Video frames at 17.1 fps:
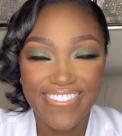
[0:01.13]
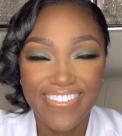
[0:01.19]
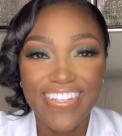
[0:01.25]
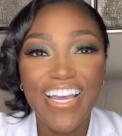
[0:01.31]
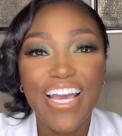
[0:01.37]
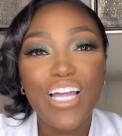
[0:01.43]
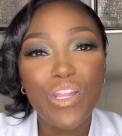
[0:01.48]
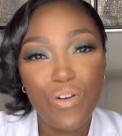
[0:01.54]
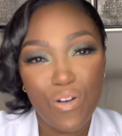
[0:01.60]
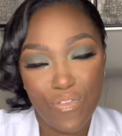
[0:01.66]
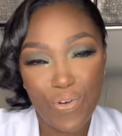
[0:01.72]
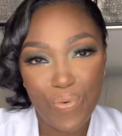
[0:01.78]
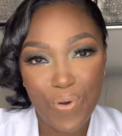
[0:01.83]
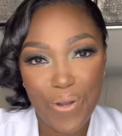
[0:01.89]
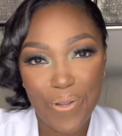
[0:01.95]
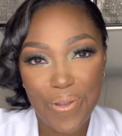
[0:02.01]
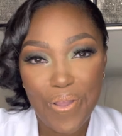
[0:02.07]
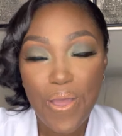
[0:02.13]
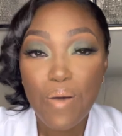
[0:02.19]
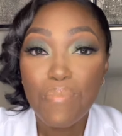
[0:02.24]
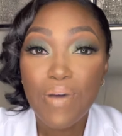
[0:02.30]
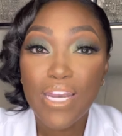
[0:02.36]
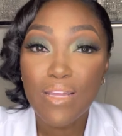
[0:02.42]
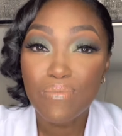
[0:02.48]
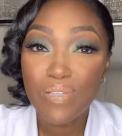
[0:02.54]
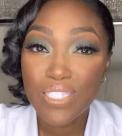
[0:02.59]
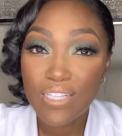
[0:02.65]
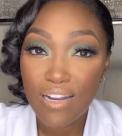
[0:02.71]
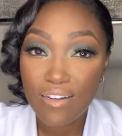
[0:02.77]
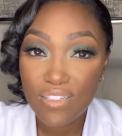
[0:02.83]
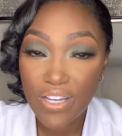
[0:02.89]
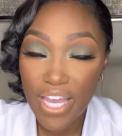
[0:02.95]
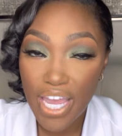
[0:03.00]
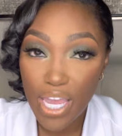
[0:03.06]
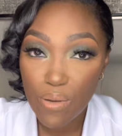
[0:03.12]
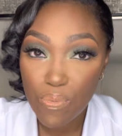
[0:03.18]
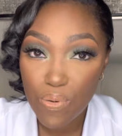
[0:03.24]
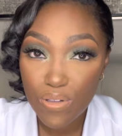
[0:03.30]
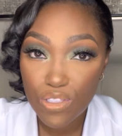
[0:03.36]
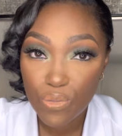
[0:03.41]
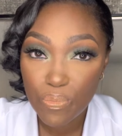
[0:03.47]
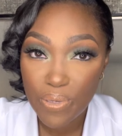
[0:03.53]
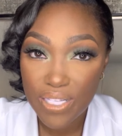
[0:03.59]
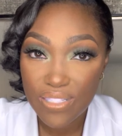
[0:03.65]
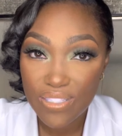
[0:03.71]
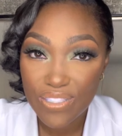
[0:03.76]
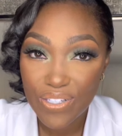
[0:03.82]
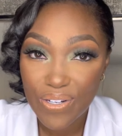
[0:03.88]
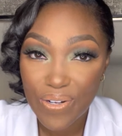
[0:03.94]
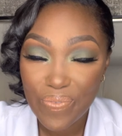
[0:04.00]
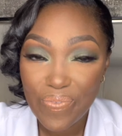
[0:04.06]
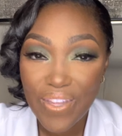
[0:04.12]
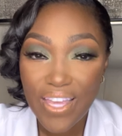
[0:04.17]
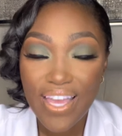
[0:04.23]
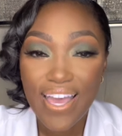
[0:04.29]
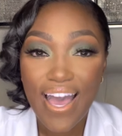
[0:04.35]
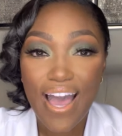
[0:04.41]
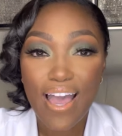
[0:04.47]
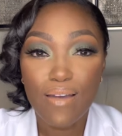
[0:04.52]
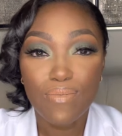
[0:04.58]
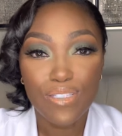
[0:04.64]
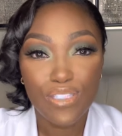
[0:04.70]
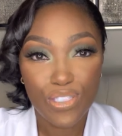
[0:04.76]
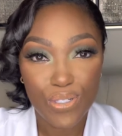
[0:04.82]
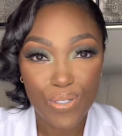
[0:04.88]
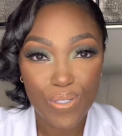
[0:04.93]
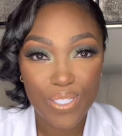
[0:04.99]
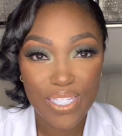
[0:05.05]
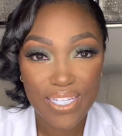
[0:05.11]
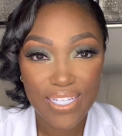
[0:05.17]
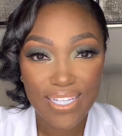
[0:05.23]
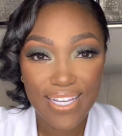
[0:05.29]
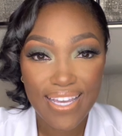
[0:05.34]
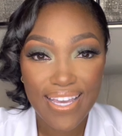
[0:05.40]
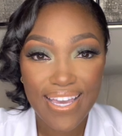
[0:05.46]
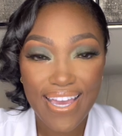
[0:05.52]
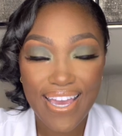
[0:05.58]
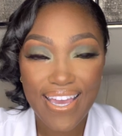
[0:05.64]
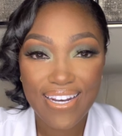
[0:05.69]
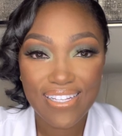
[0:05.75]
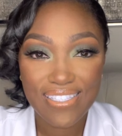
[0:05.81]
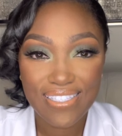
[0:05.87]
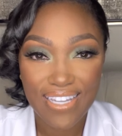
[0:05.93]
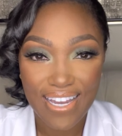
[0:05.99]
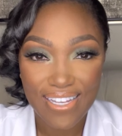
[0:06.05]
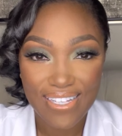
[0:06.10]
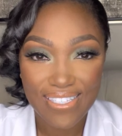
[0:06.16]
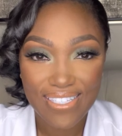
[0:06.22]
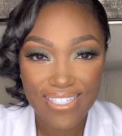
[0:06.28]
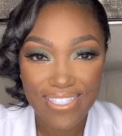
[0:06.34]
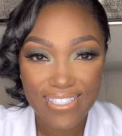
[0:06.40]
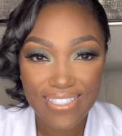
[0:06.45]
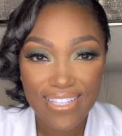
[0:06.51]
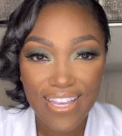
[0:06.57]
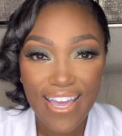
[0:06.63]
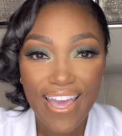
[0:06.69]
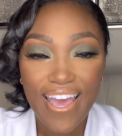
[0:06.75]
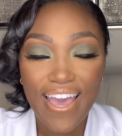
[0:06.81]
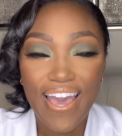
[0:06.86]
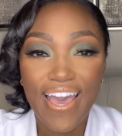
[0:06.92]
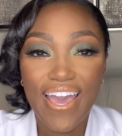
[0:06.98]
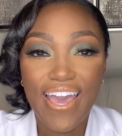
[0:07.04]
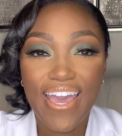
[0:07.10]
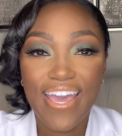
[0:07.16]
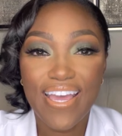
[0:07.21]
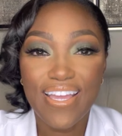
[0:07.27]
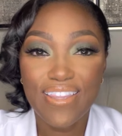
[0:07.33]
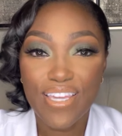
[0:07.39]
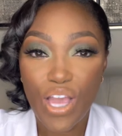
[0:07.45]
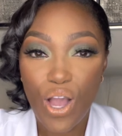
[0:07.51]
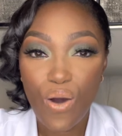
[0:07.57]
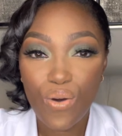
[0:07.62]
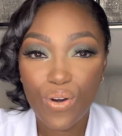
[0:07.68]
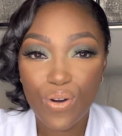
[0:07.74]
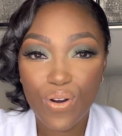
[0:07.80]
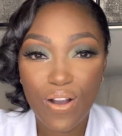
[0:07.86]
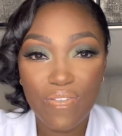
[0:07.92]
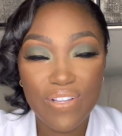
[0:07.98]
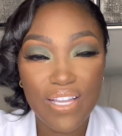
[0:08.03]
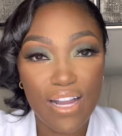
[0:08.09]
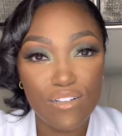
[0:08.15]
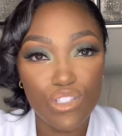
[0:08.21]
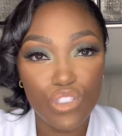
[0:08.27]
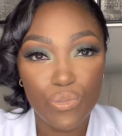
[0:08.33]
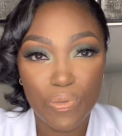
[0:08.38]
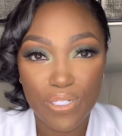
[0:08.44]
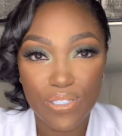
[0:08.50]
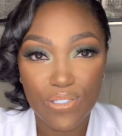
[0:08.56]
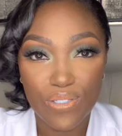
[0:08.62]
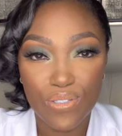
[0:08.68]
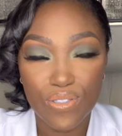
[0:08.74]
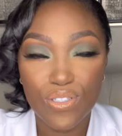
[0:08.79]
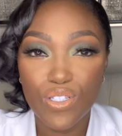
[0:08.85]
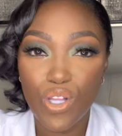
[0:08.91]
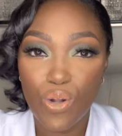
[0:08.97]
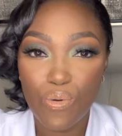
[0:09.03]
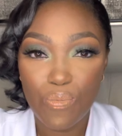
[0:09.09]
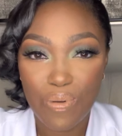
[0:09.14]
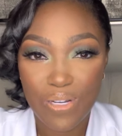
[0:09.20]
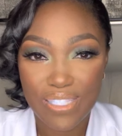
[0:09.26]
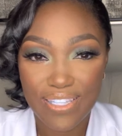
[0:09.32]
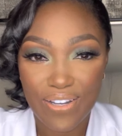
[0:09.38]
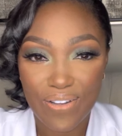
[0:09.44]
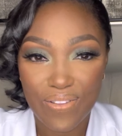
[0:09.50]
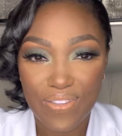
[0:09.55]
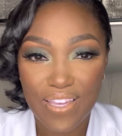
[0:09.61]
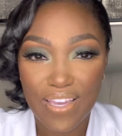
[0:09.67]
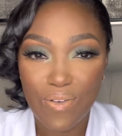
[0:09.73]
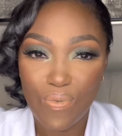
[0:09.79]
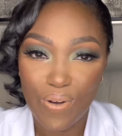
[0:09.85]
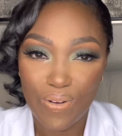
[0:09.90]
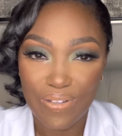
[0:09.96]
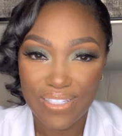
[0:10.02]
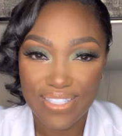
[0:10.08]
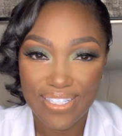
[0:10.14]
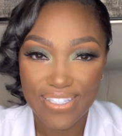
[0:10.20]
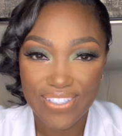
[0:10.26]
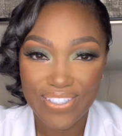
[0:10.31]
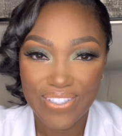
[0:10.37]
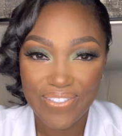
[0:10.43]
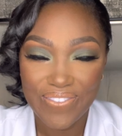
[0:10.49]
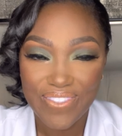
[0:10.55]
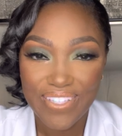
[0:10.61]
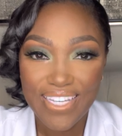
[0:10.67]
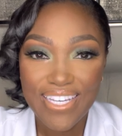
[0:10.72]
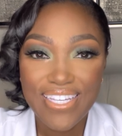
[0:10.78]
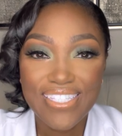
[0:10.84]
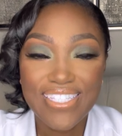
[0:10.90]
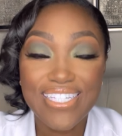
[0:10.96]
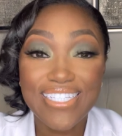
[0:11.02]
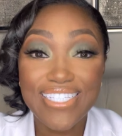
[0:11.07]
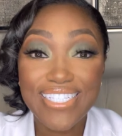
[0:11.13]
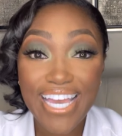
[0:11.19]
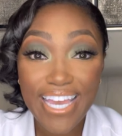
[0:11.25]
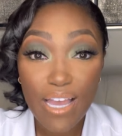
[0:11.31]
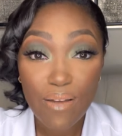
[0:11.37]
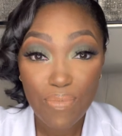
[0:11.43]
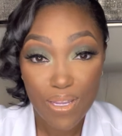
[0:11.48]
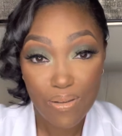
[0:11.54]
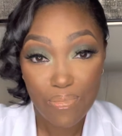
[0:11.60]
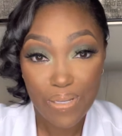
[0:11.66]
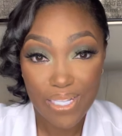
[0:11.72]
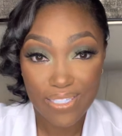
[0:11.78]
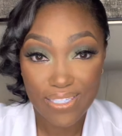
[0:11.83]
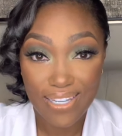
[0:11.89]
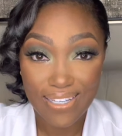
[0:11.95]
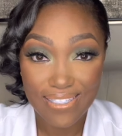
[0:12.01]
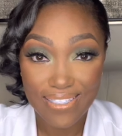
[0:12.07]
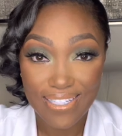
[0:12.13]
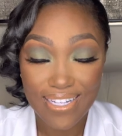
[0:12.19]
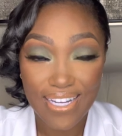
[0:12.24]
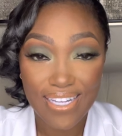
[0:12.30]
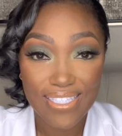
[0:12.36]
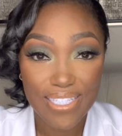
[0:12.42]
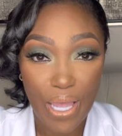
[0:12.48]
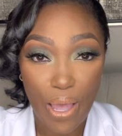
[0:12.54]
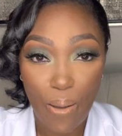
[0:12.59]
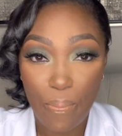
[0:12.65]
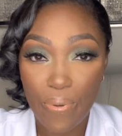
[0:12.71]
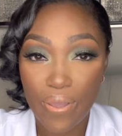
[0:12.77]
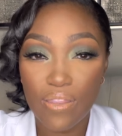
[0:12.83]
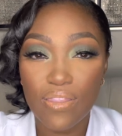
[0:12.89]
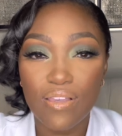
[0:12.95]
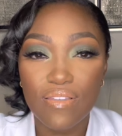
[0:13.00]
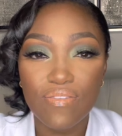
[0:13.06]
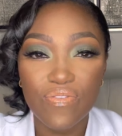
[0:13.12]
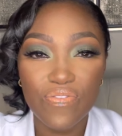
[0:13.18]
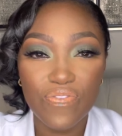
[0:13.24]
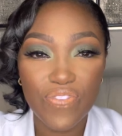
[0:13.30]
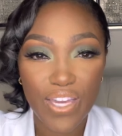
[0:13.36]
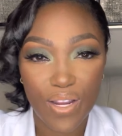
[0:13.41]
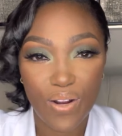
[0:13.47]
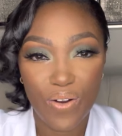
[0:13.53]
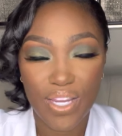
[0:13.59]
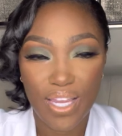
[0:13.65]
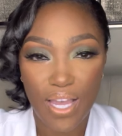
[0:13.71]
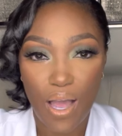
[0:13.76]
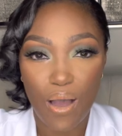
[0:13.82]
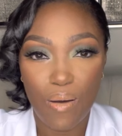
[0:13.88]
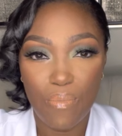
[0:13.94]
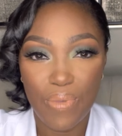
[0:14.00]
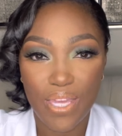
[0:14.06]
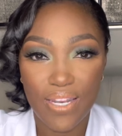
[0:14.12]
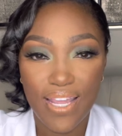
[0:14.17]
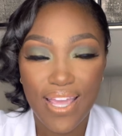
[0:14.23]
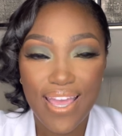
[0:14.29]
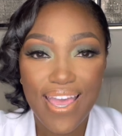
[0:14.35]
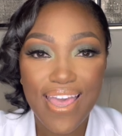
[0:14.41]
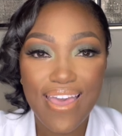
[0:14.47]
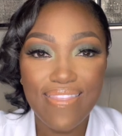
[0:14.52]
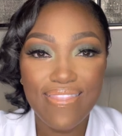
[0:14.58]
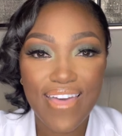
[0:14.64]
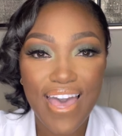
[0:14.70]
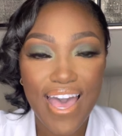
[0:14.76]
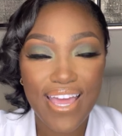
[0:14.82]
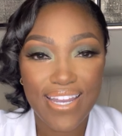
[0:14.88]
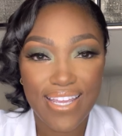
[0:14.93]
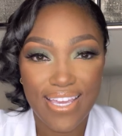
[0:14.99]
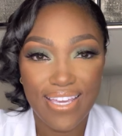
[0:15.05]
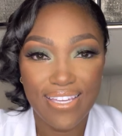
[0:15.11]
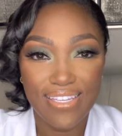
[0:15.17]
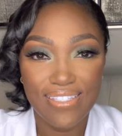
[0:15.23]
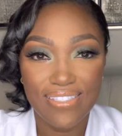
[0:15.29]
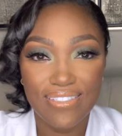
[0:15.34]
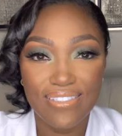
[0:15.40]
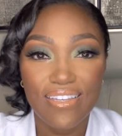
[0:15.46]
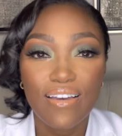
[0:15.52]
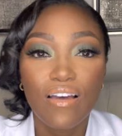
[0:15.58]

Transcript: Hello, everyone. My name is Dr. April Spencer. I am a surgeon and a scientist and the owner of Dr. Spencer's Global Breast Health and Wellness Center. Today, I'm going to be discussing a topic that's very common, and that is